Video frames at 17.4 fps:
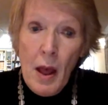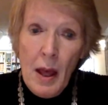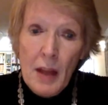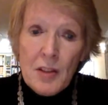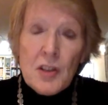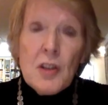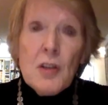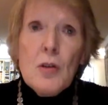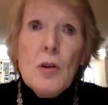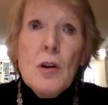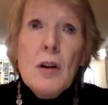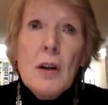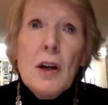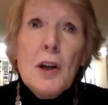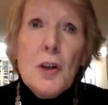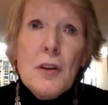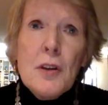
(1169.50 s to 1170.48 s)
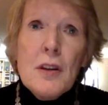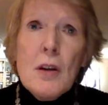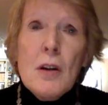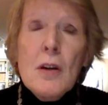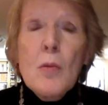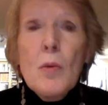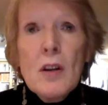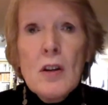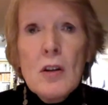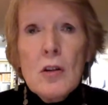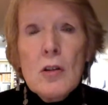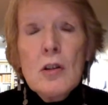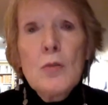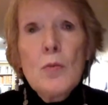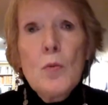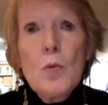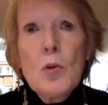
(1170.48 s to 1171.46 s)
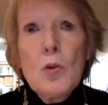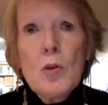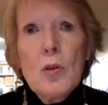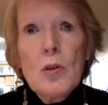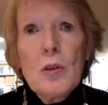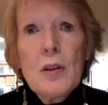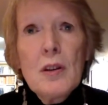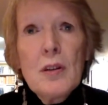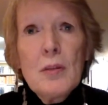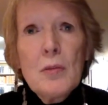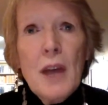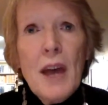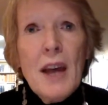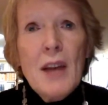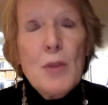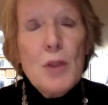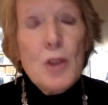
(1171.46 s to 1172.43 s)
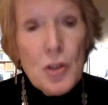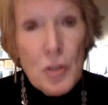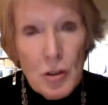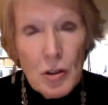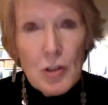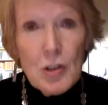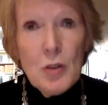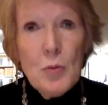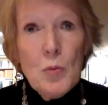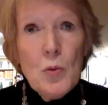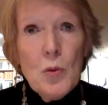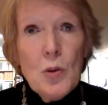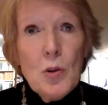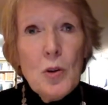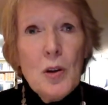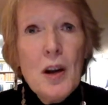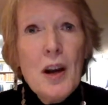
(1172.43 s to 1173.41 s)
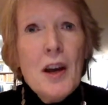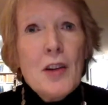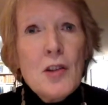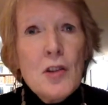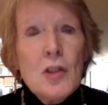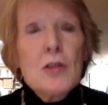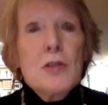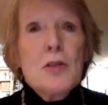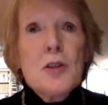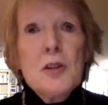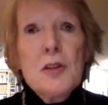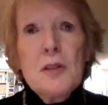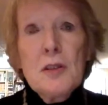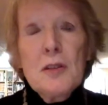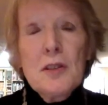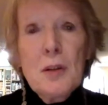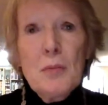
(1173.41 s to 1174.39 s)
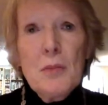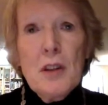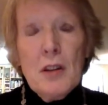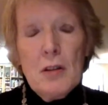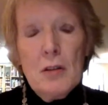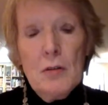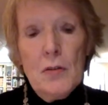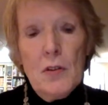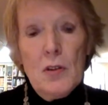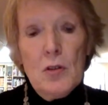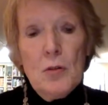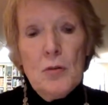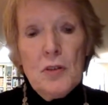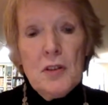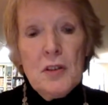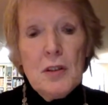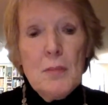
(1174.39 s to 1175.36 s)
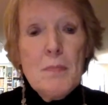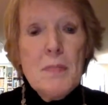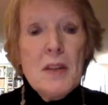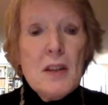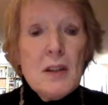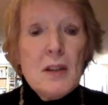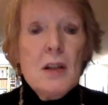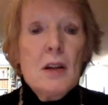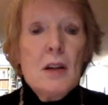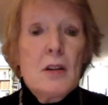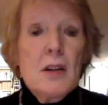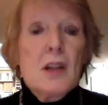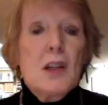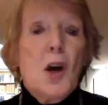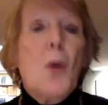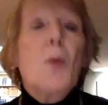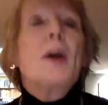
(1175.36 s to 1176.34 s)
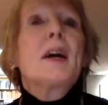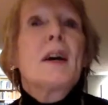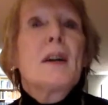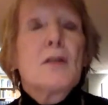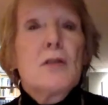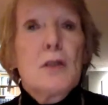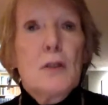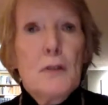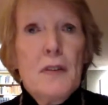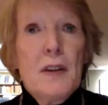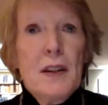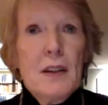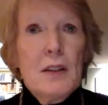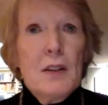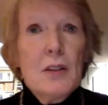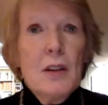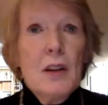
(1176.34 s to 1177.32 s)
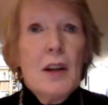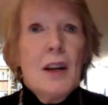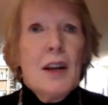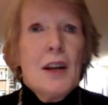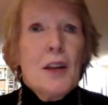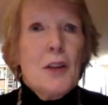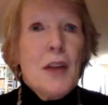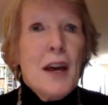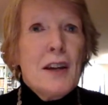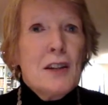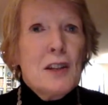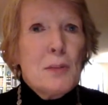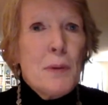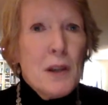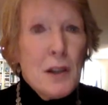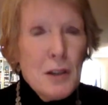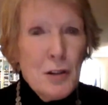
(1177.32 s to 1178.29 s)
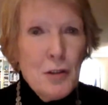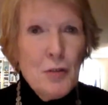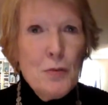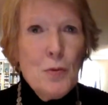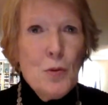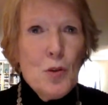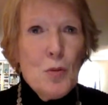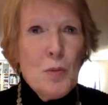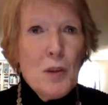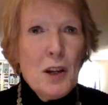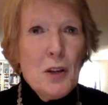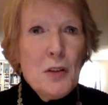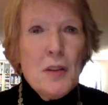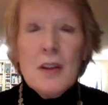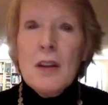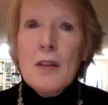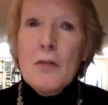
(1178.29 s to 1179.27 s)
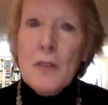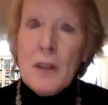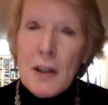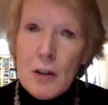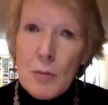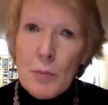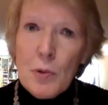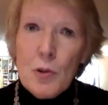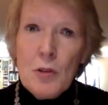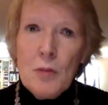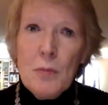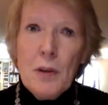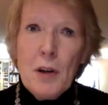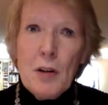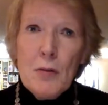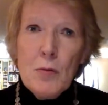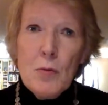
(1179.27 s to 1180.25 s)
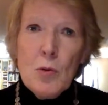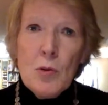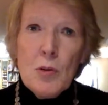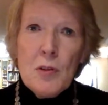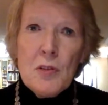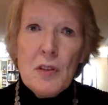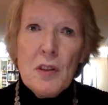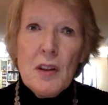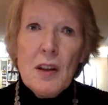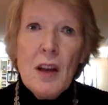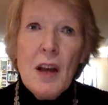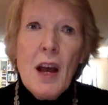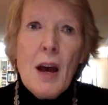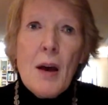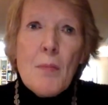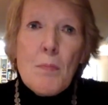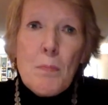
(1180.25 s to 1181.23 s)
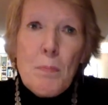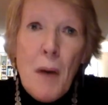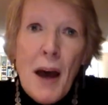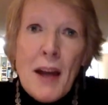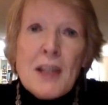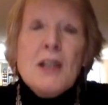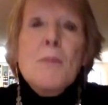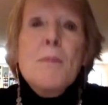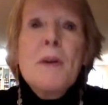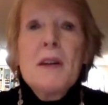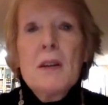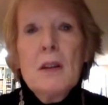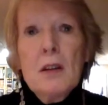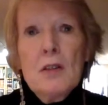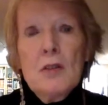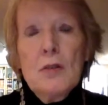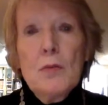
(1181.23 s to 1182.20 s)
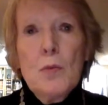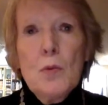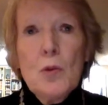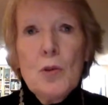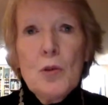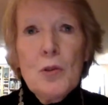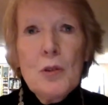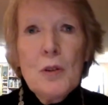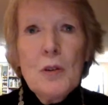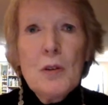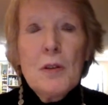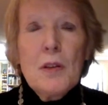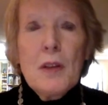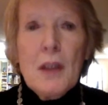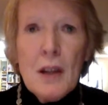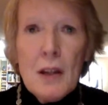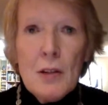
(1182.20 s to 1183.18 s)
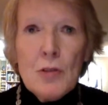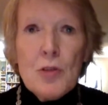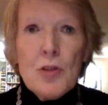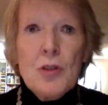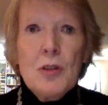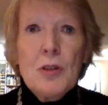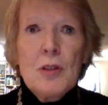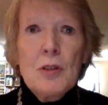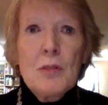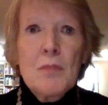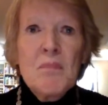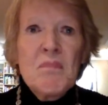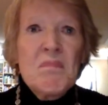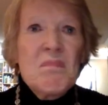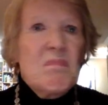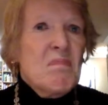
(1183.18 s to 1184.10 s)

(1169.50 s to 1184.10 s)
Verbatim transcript: And so I think we look at war and we should look at war not just as something that involves the military going out to fight. That is part of war, but I think a very important part of war is the underpinnings of war, the culture,